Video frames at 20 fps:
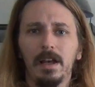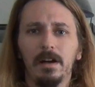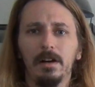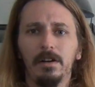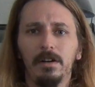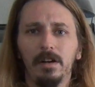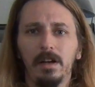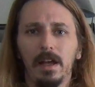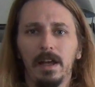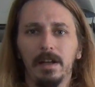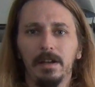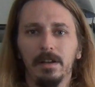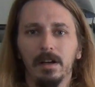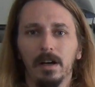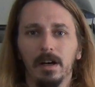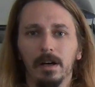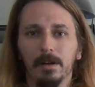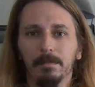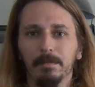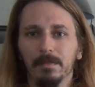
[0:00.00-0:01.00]
care and a
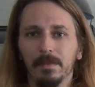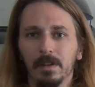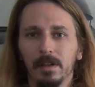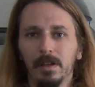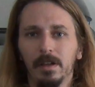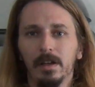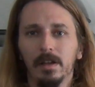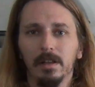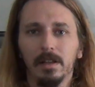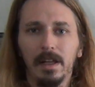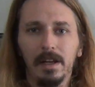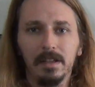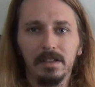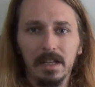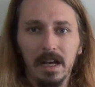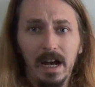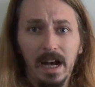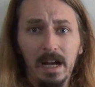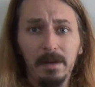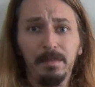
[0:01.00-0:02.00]
lot of
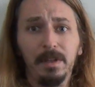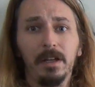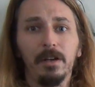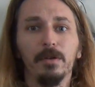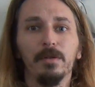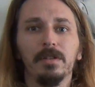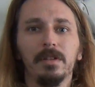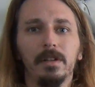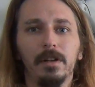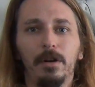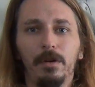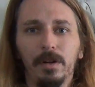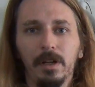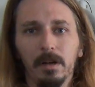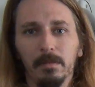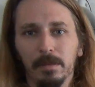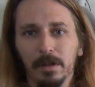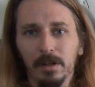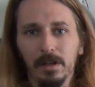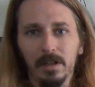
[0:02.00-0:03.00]
time that goes into owning
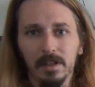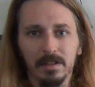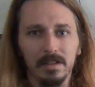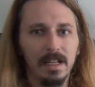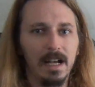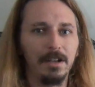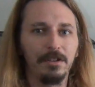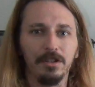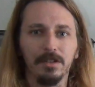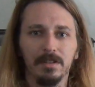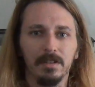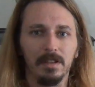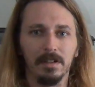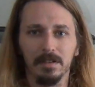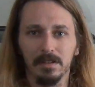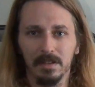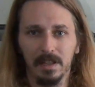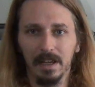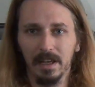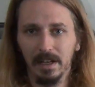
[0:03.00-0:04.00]
a bird. It's not just
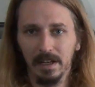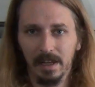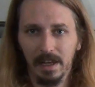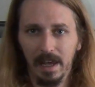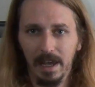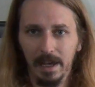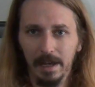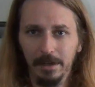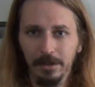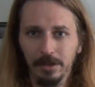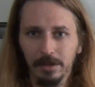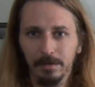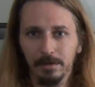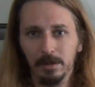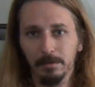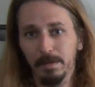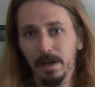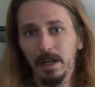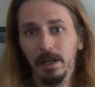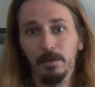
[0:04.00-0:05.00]
this thing in a cage,
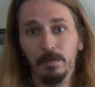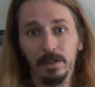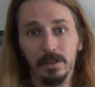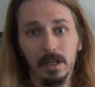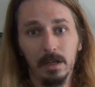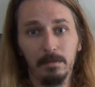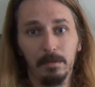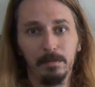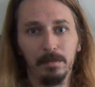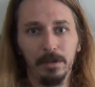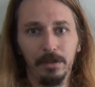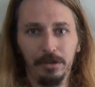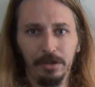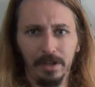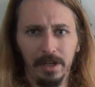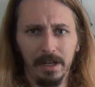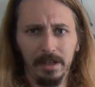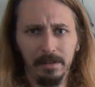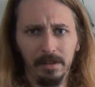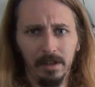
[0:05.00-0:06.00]
depending what type of bird you
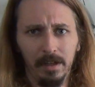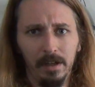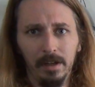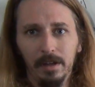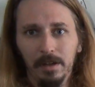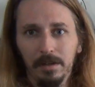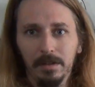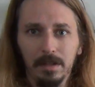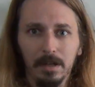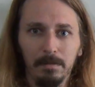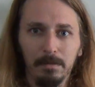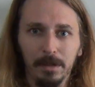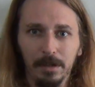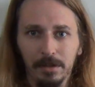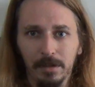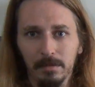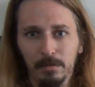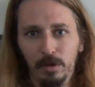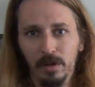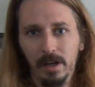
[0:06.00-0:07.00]
get. Some
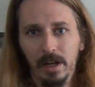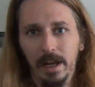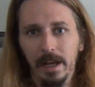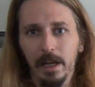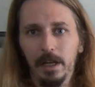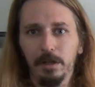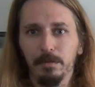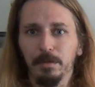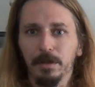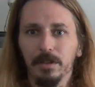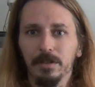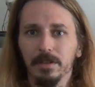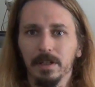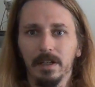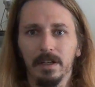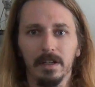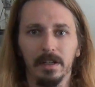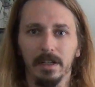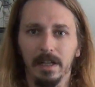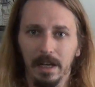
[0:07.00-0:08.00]
birds are more cage birds,
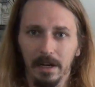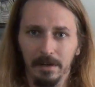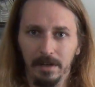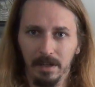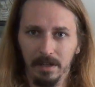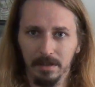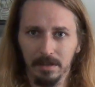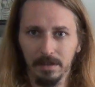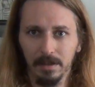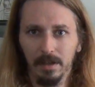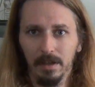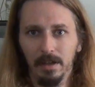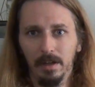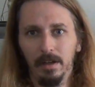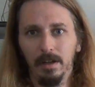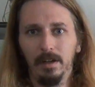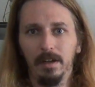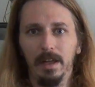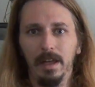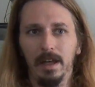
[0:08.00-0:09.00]
like canaries,
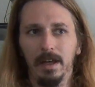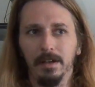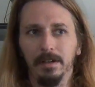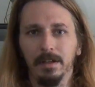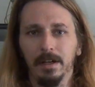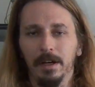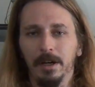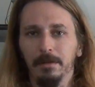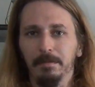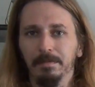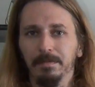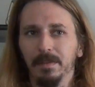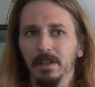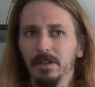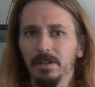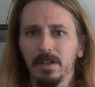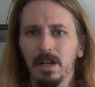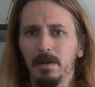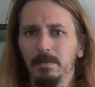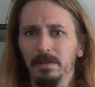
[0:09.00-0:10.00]
and
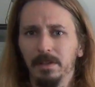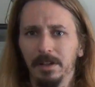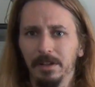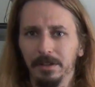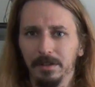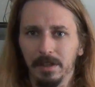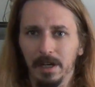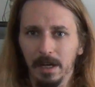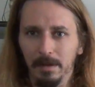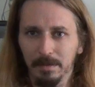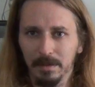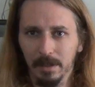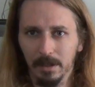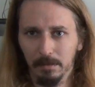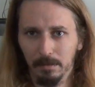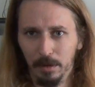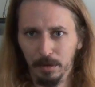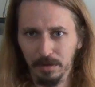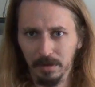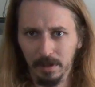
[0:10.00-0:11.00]
there's a couple other types that
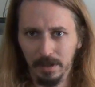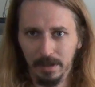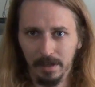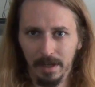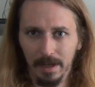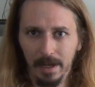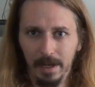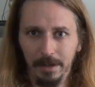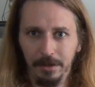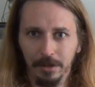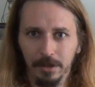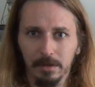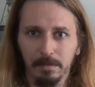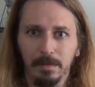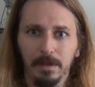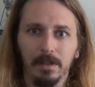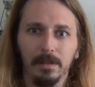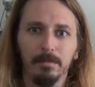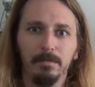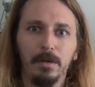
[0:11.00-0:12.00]
are mostly in cages.
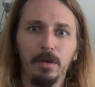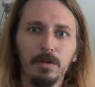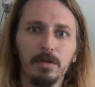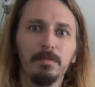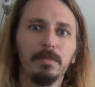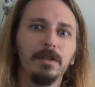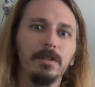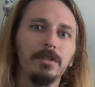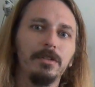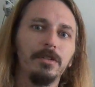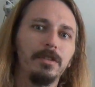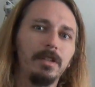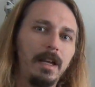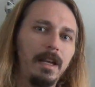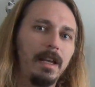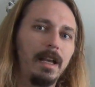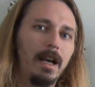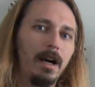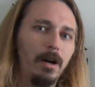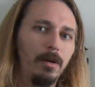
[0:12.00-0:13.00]
But most birds you
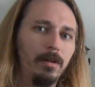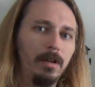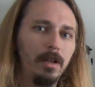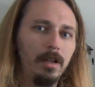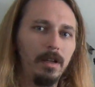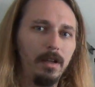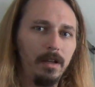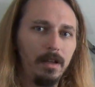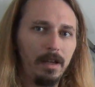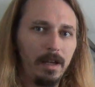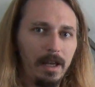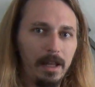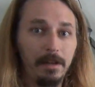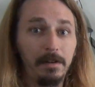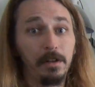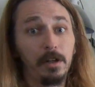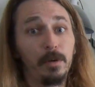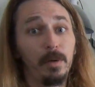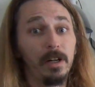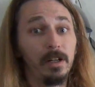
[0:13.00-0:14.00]
take out, and they
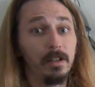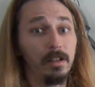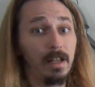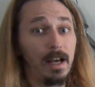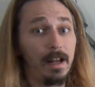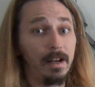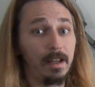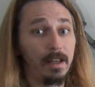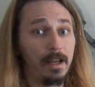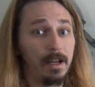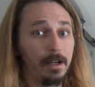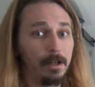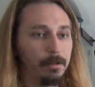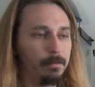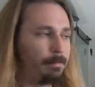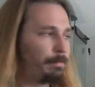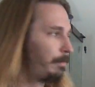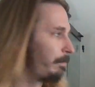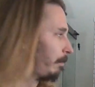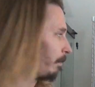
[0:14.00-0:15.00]
require a lot of care.